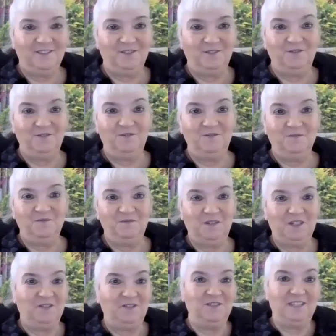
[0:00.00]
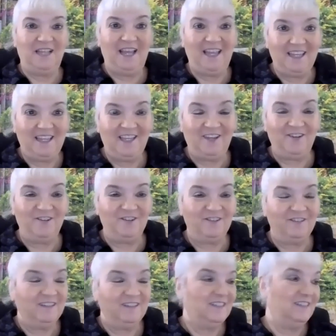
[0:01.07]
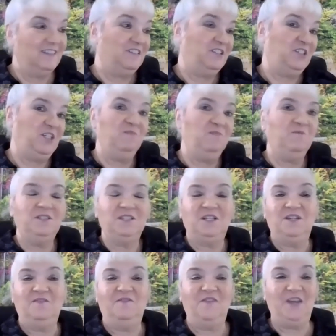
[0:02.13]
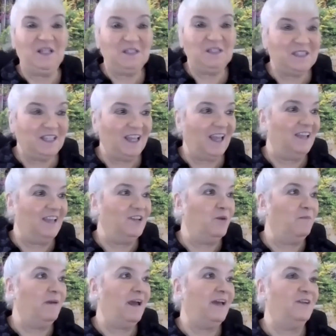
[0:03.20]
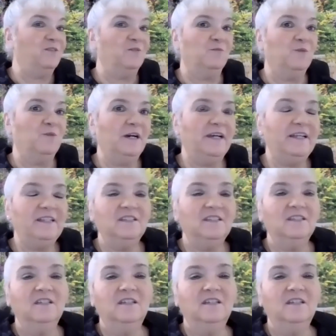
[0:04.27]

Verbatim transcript: to what you're saying here. She was convinced, and no matter what,